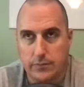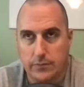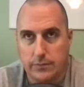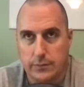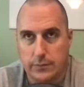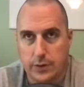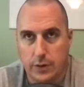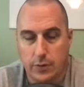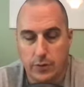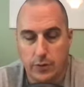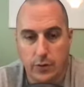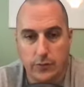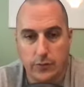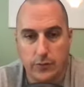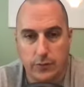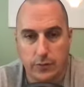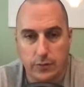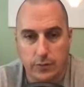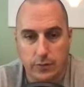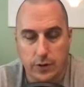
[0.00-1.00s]
those
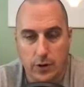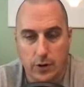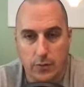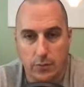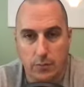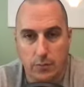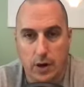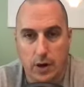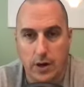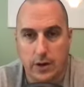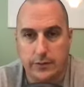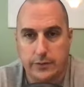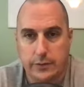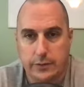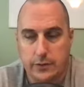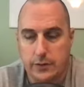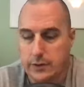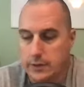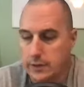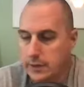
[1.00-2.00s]
are
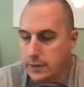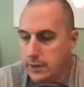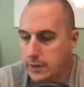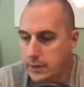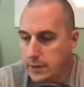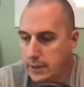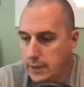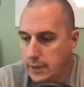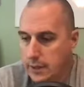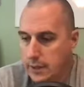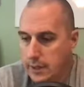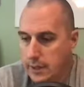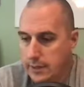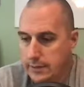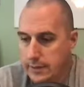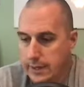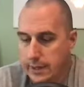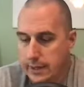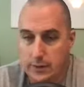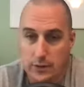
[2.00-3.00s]
monitored and
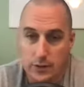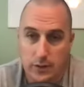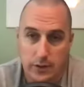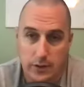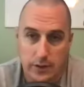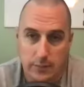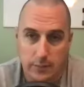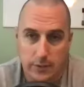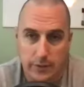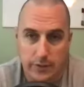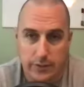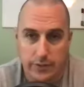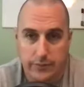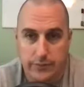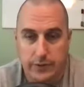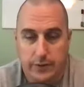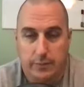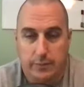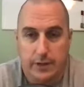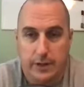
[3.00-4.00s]
take a look. With
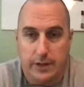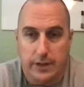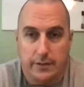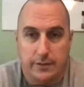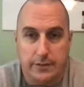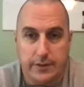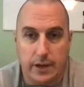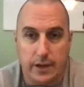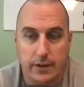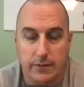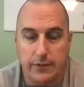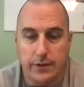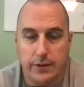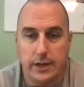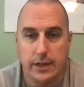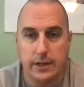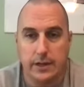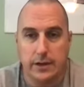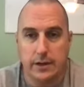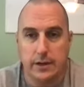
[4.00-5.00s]
CBD itself,
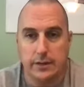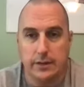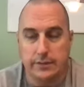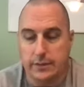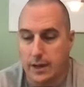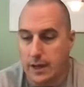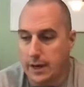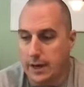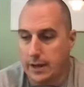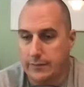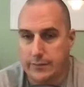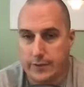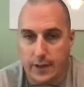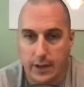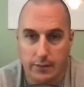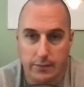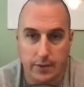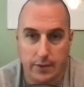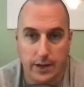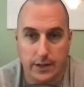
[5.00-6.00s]
again, it's not
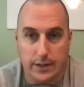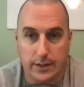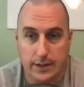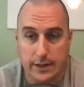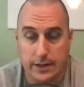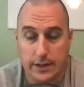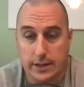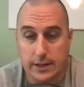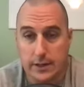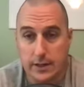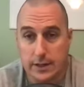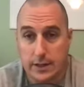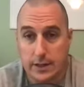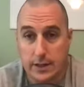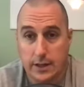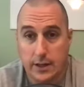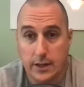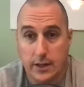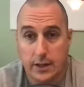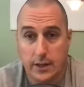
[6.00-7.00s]
FDA regulated.
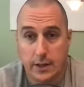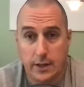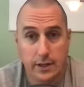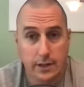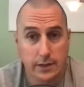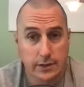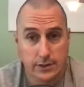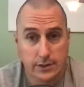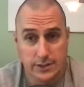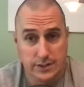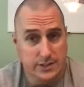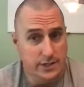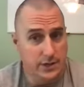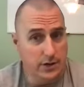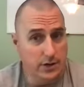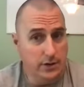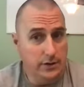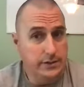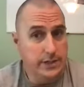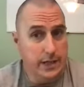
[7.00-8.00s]
Just in
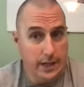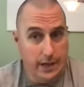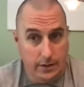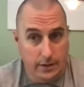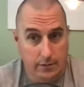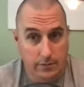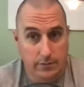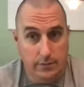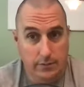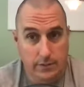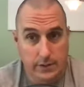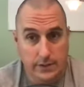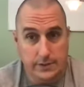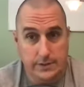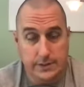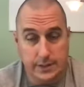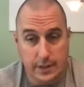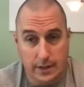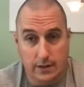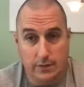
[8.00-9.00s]
our town
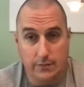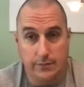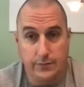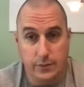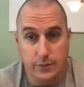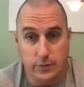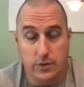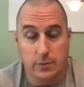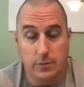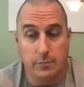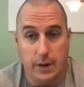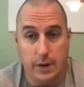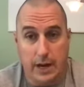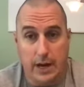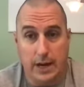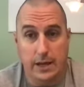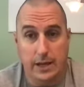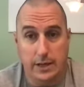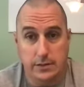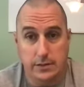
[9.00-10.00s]
itself, you can
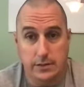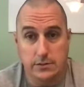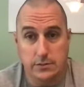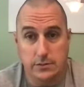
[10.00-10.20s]
buy it